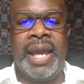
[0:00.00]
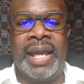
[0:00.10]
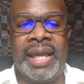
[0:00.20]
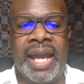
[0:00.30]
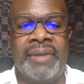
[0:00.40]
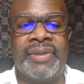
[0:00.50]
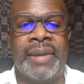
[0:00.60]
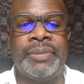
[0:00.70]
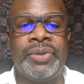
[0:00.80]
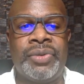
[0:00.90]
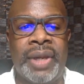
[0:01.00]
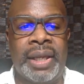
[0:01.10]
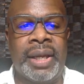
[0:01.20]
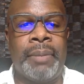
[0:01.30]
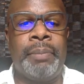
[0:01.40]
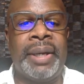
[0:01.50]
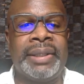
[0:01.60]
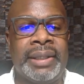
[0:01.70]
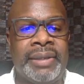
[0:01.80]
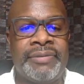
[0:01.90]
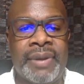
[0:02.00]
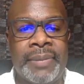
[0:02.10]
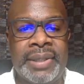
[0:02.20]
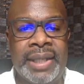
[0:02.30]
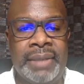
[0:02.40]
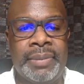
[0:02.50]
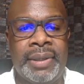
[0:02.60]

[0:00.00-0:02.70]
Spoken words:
and gave them drink abundantly from the deep.